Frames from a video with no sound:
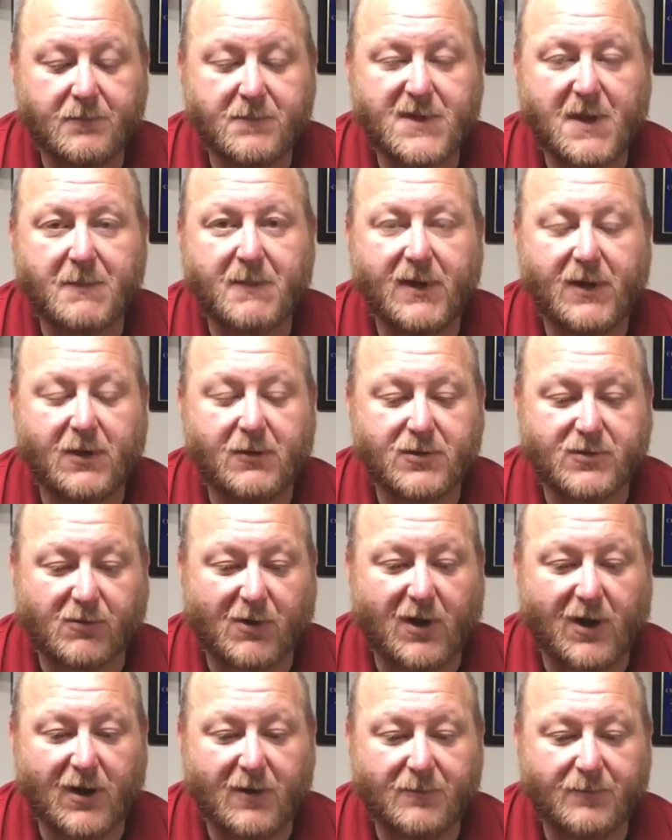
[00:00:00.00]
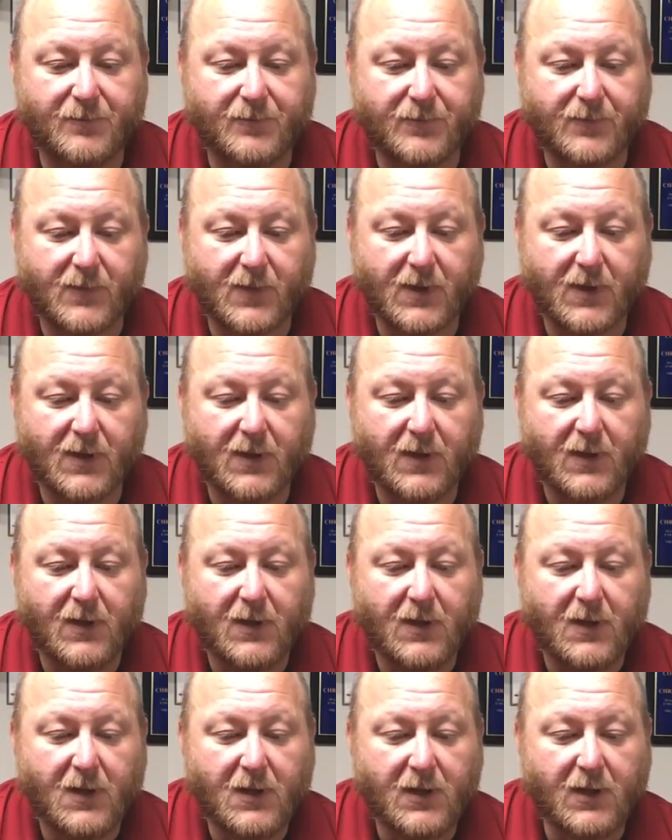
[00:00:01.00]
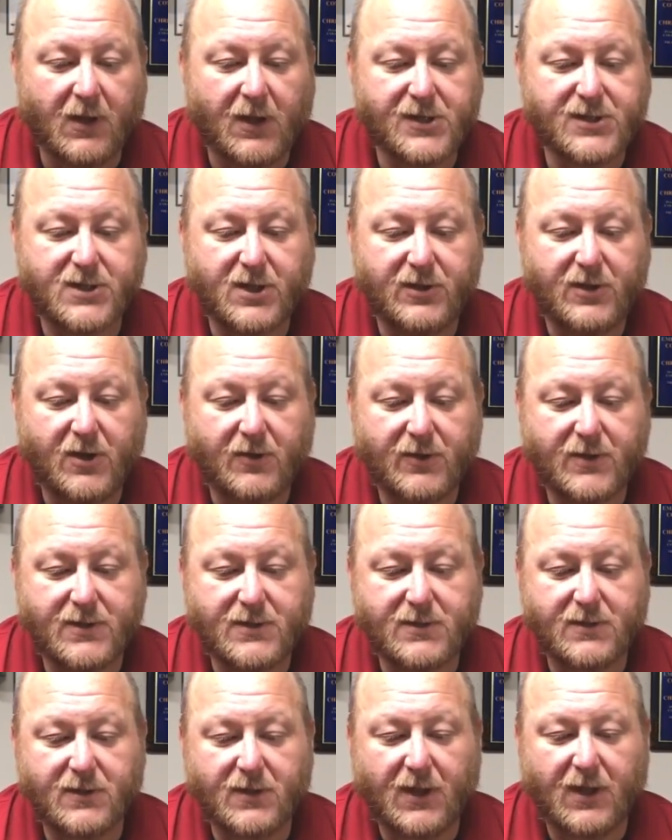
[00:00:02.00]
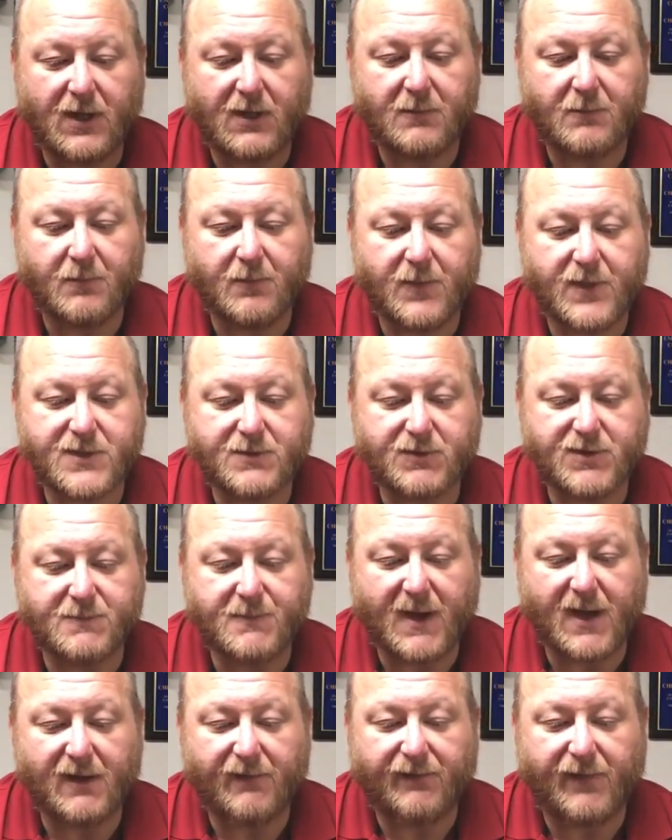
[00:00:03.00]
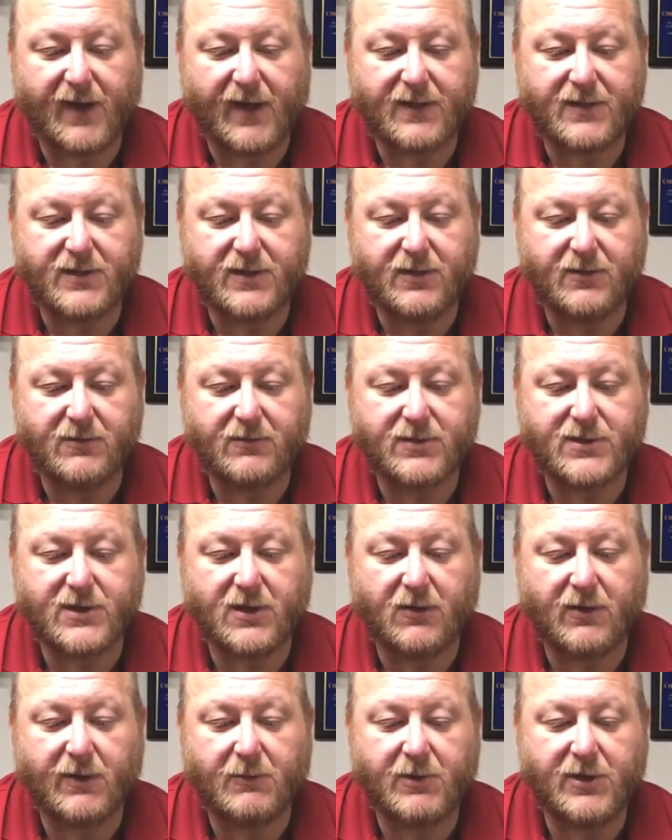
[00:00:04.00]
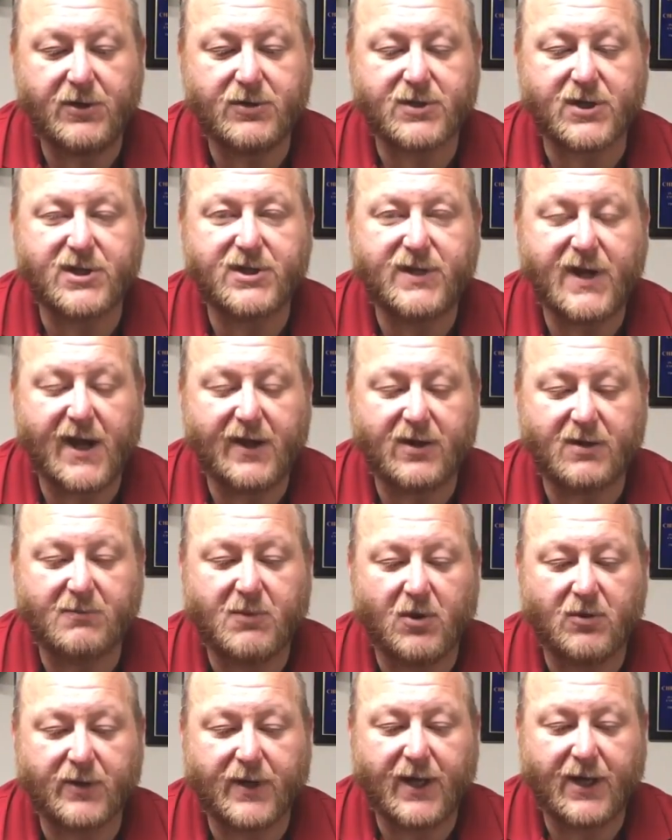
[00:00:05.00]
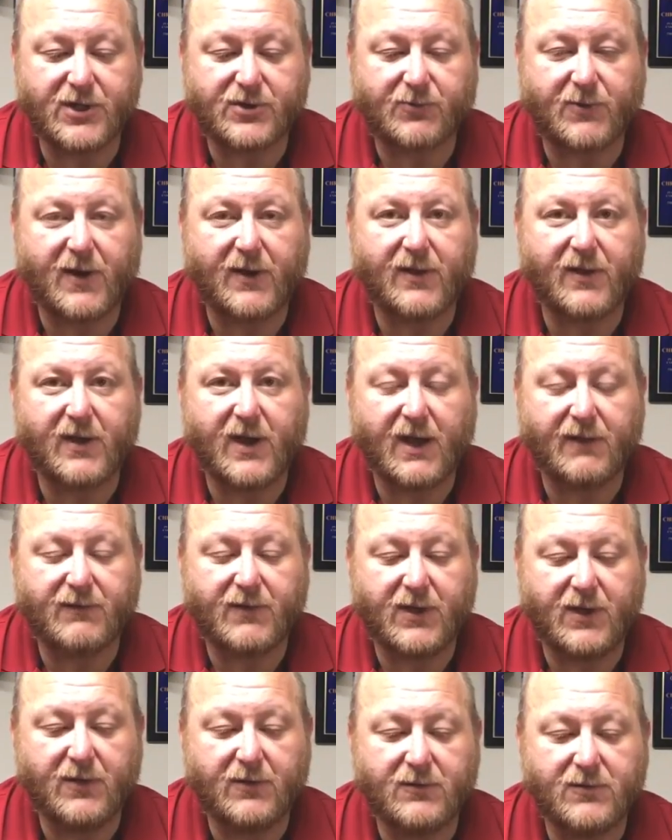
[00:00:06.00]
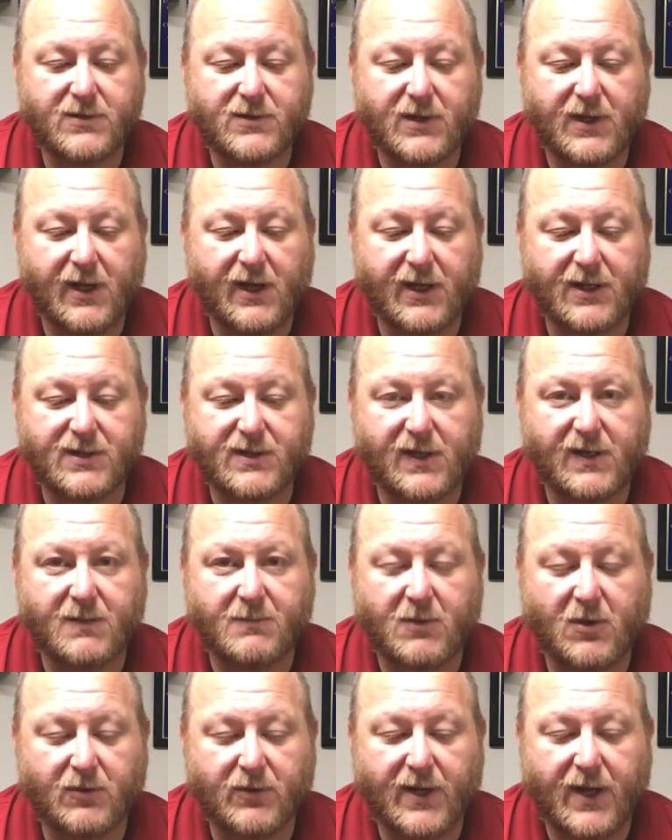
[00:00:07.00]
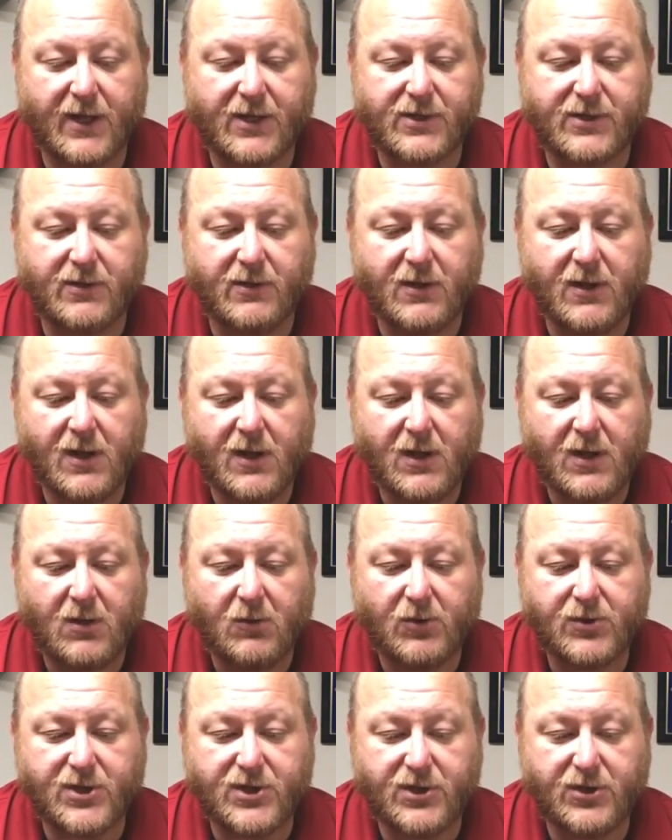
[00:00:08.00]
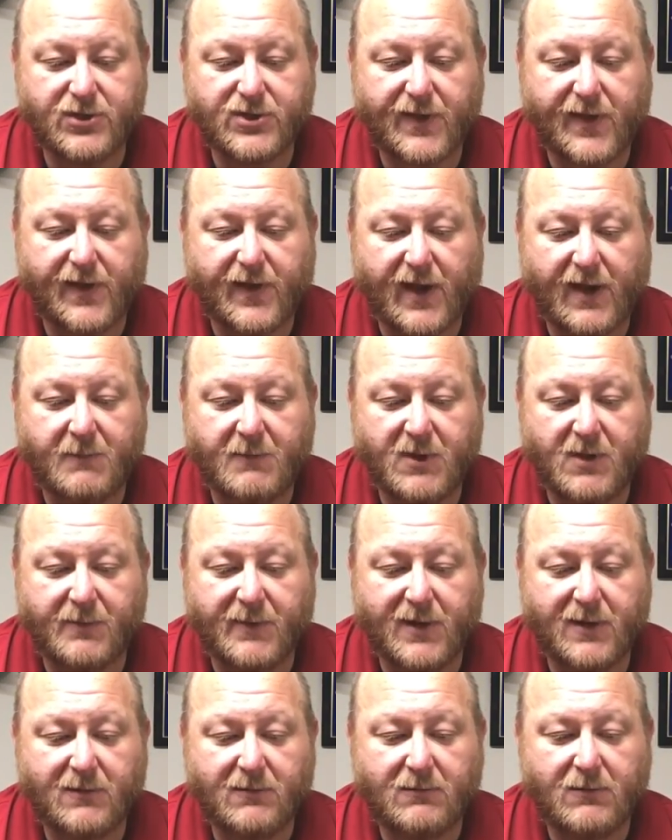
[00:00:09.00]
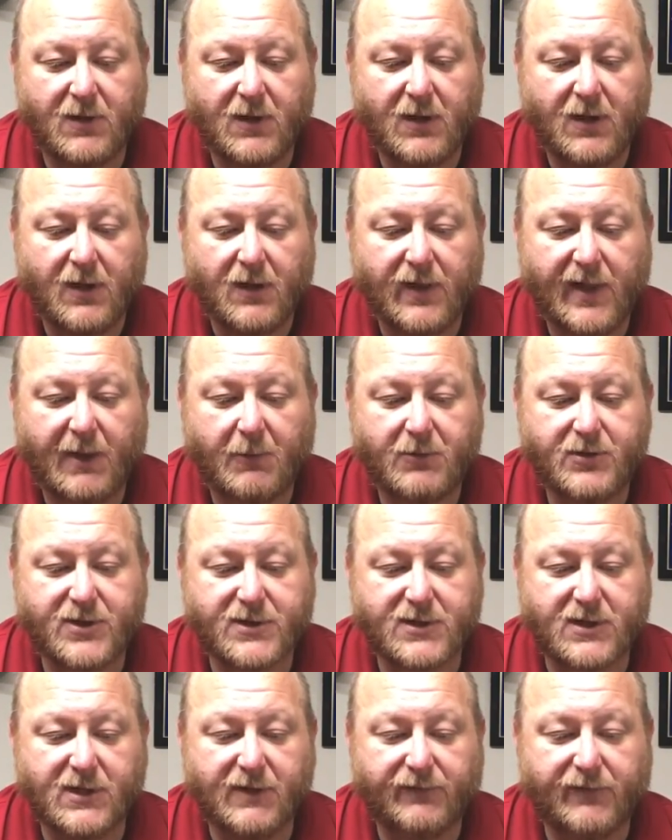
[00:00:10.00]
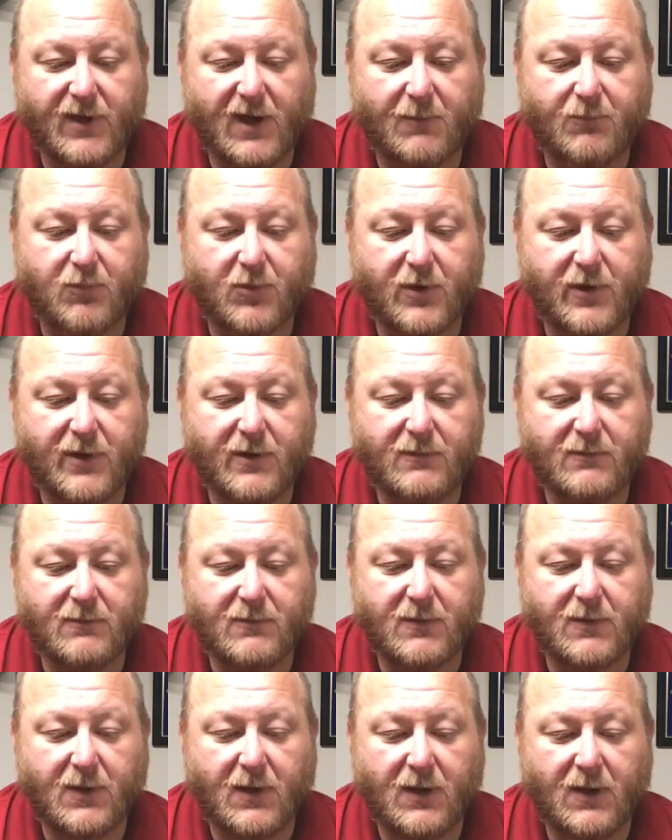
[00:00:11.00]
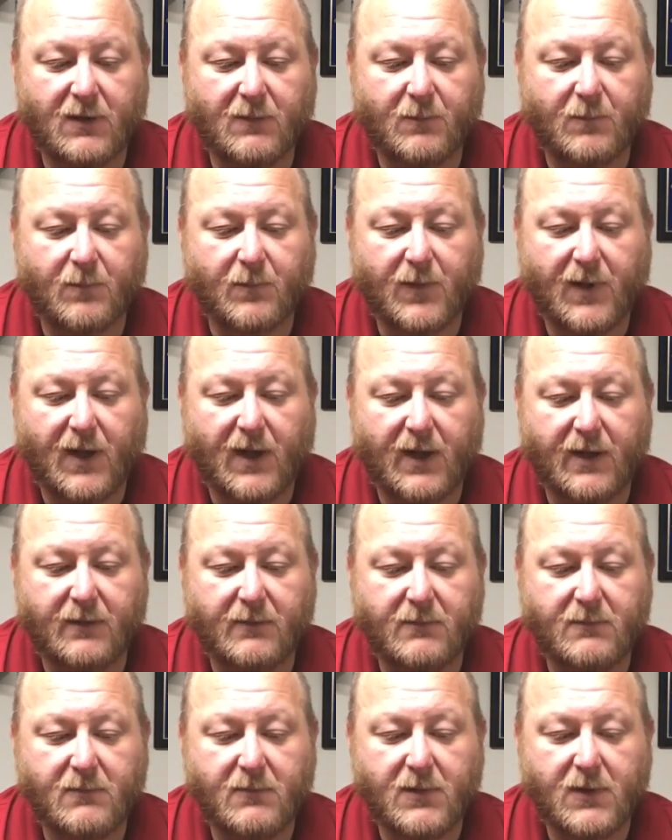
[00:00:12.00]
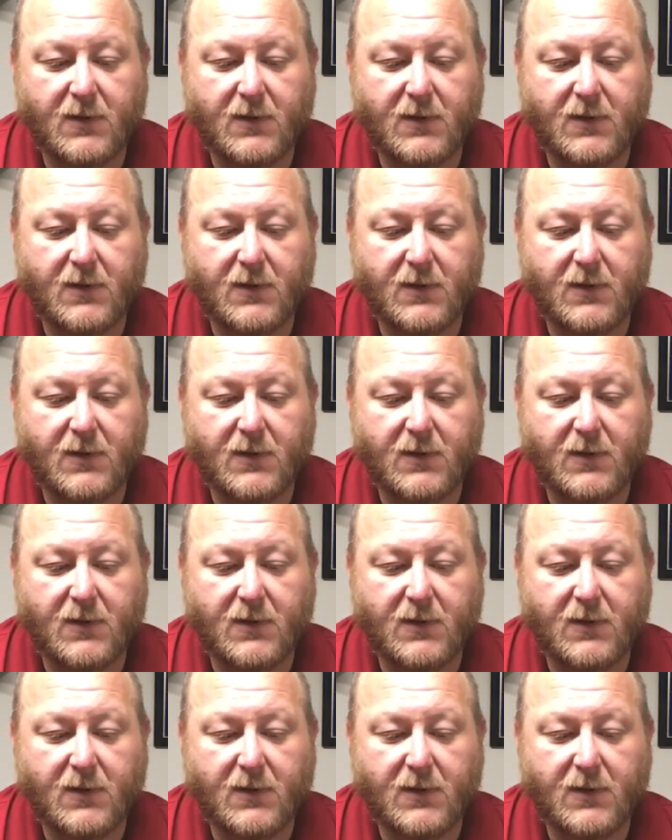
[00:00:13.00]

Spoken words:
something goes wrong. You'll also notice this was modified too, so it will use a standard bolt catch rather than have to use an extended bolt catch, which is used in the 9mm. That would just lift upward on